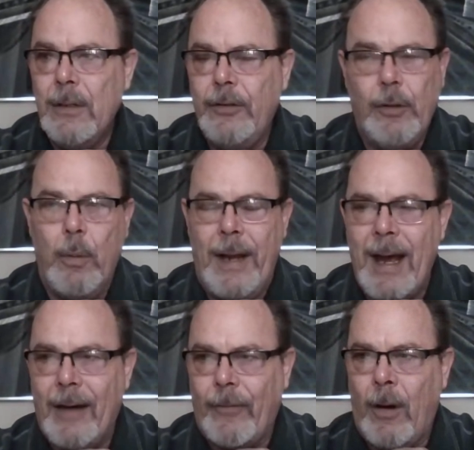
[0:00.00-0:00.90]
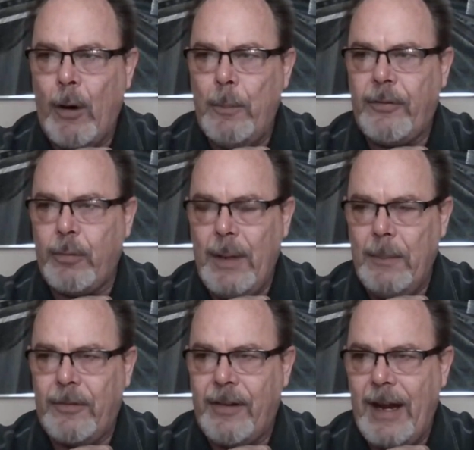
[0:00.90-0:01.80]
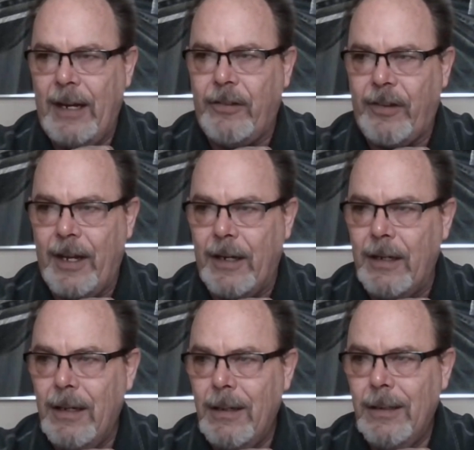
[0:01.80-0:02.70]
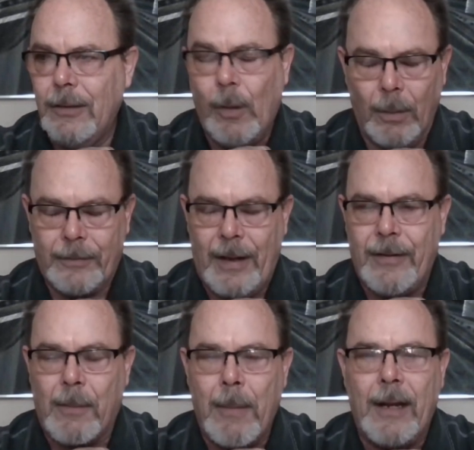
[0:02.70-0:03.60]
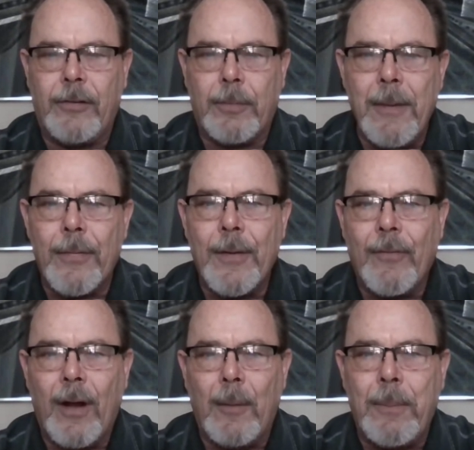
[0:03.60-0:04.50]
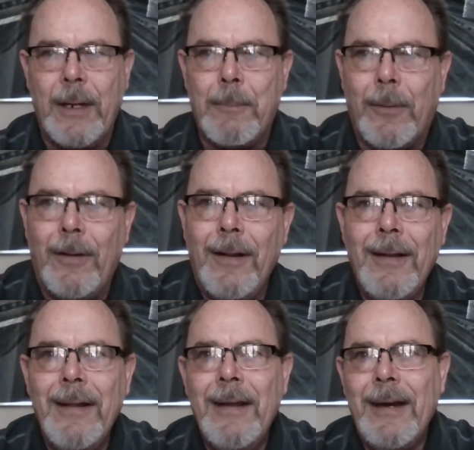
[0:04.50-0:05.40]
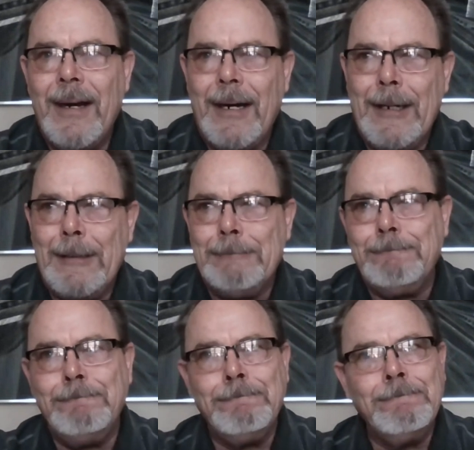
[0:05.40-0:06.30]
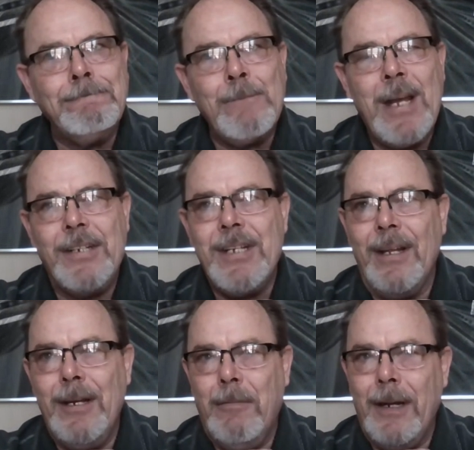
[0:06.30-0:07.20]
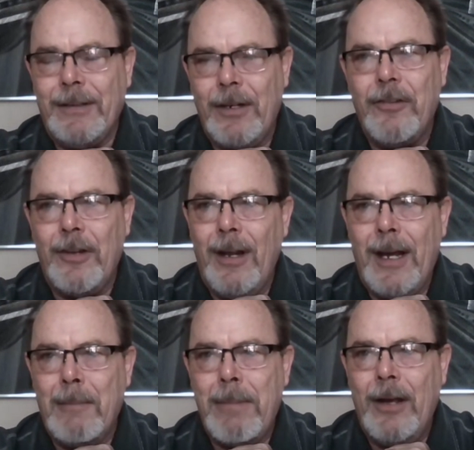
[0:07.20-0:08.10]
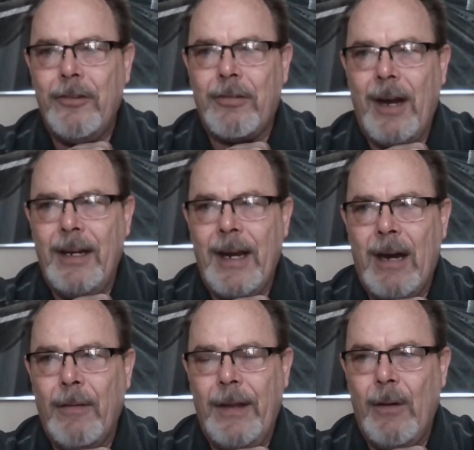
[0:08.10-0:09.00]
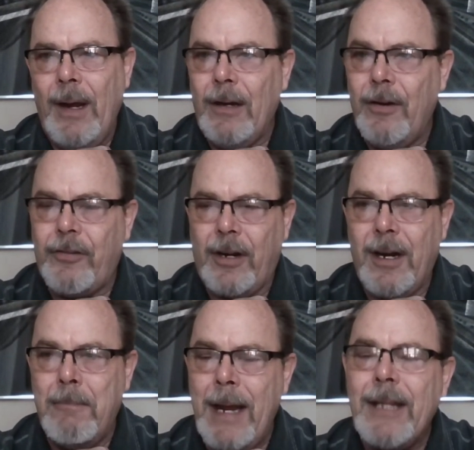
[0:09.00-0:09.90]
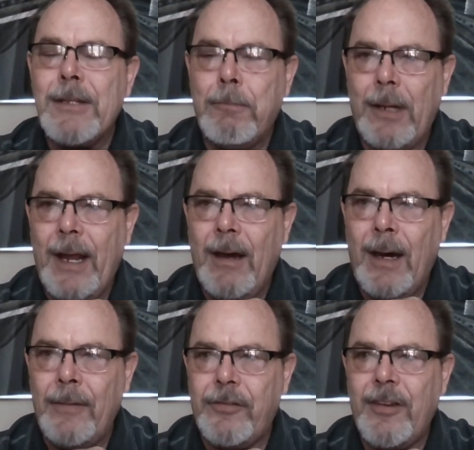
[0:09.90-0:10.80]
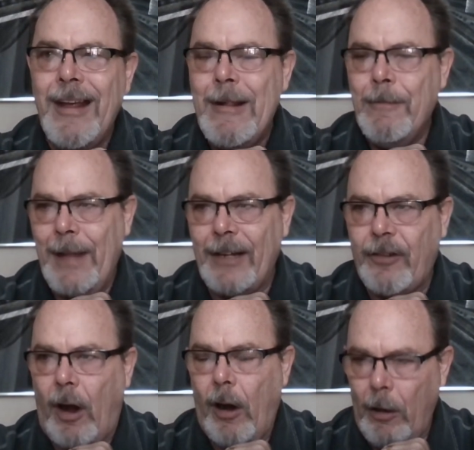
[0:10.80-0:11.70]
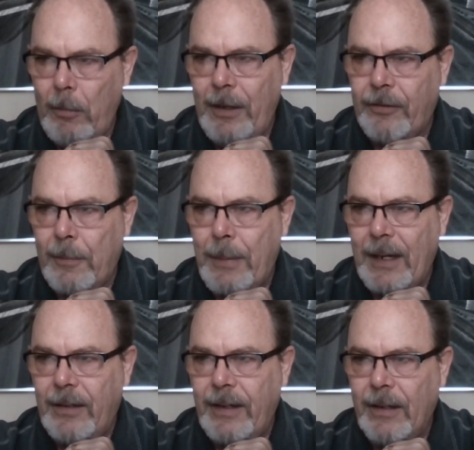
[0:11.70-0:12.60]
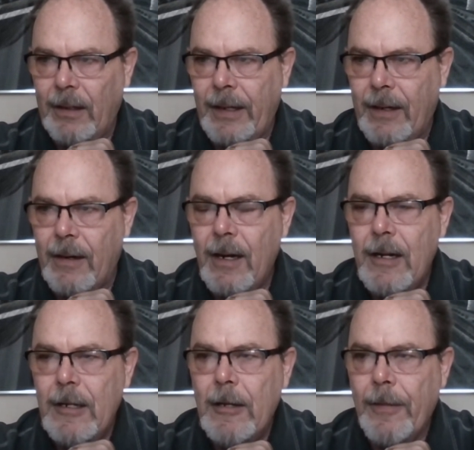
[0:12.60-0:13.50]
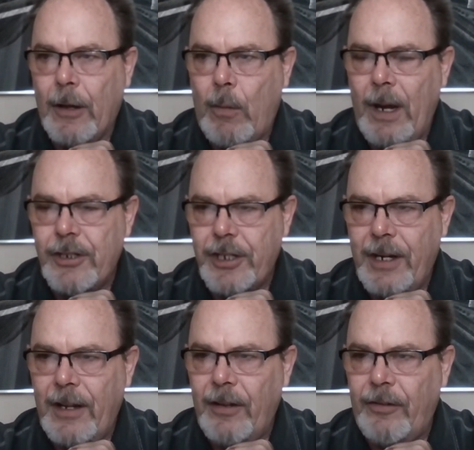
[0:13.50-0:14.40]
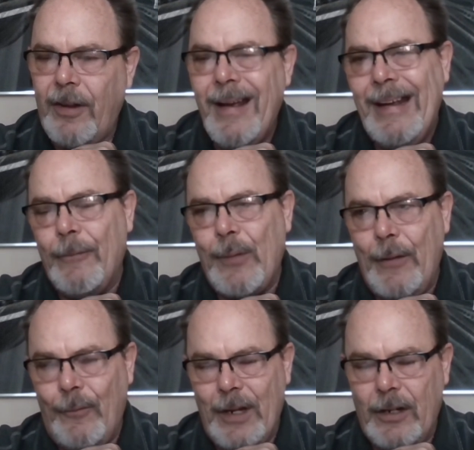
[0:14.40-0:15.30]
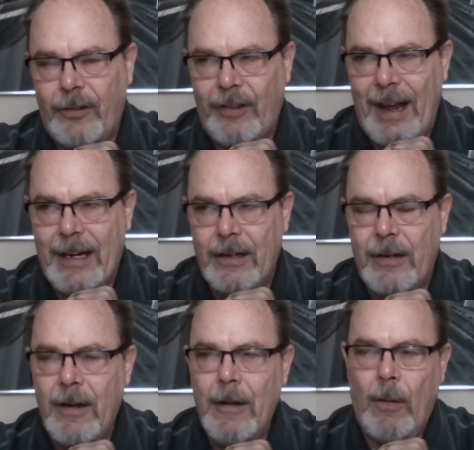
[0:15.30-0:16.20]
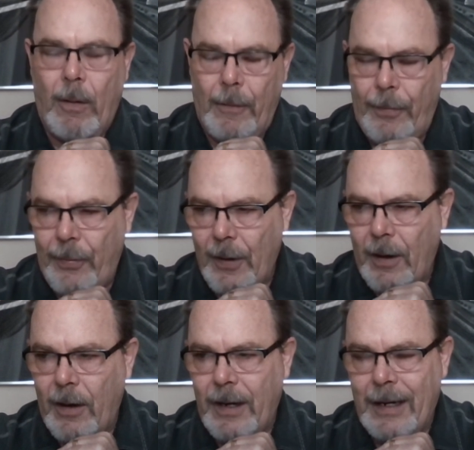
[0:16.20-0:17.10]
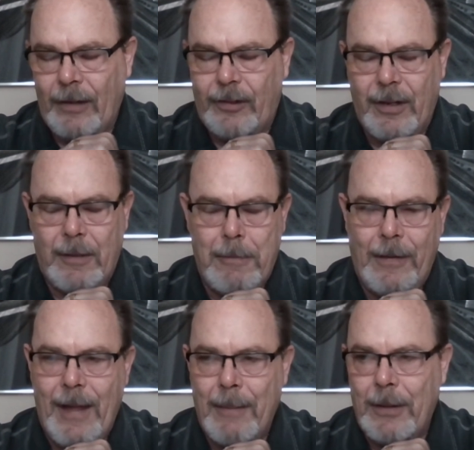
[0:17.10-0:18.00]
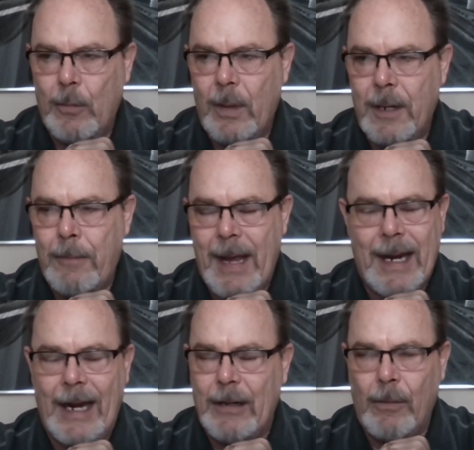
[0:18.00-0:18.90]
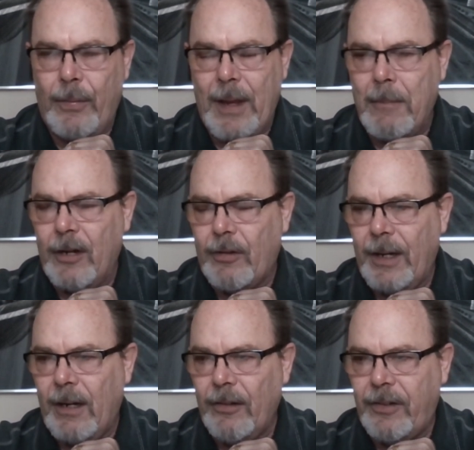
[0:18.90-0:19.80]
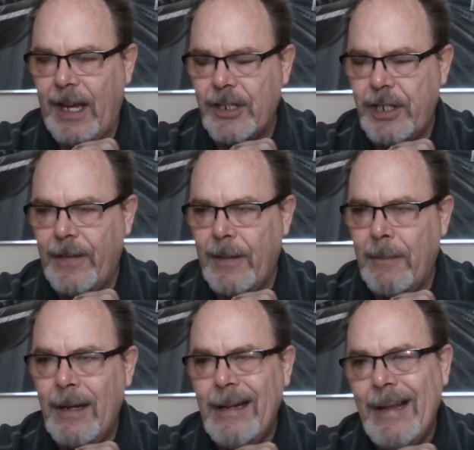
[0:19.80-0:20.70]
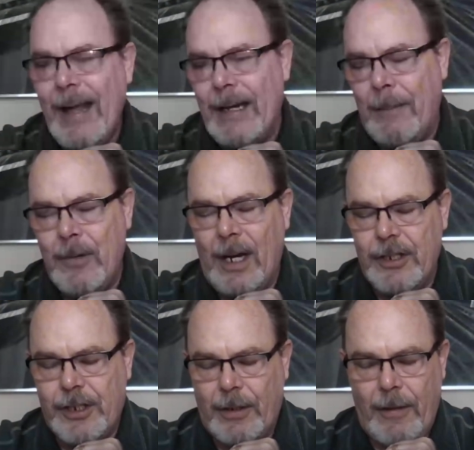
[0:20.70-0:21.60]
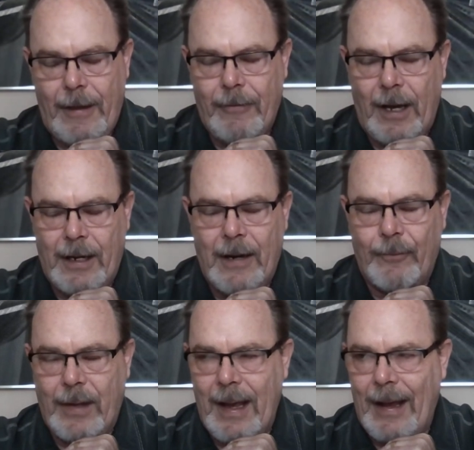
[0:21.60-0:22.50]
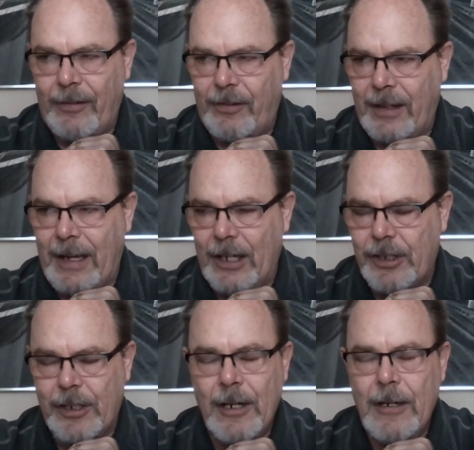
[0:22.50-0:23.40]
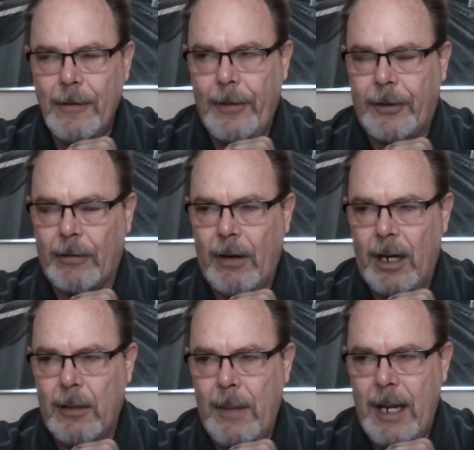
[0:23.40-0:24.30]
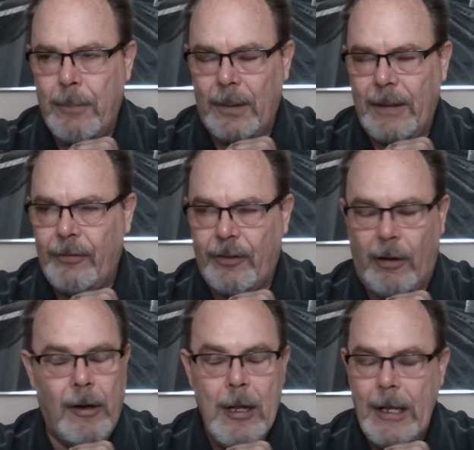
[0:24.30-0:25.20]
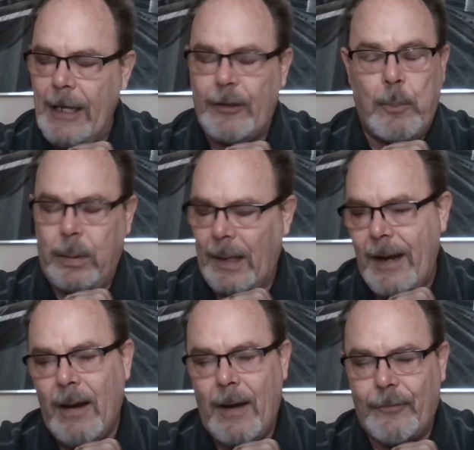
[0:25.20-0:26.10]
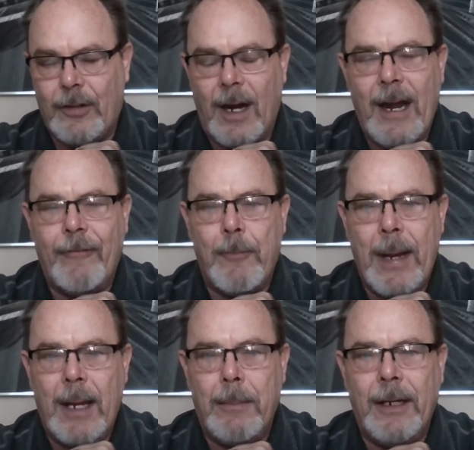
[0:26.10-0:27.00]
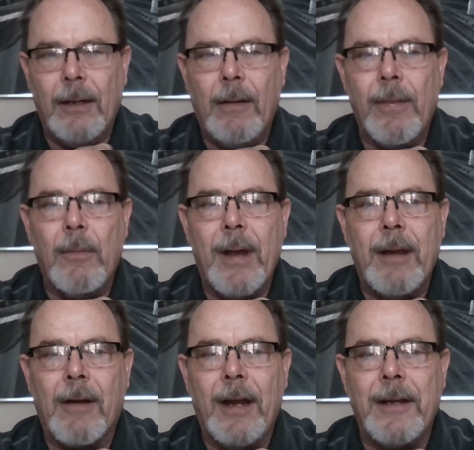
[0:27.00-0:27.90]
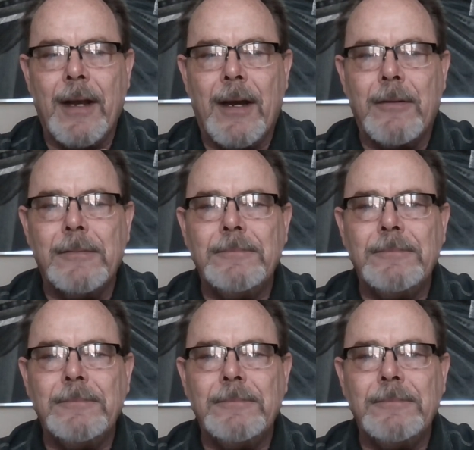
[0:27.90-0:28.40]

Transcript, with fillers: do we have a hope sweepstakes in goaltender Mike Smith, of all people. Um, I tell you what, there's a lot of buzz right now. The Oilers are going to make the playoffs. That's always a big deal here. The question is if they finish second or third, and it's going to be them in Winnipeg. I don't think Montreal's catching them, and I'm not sure they've got enough gas to catch the Toronto Maple Leafs. So it's playoff drive, baby, all the way right now.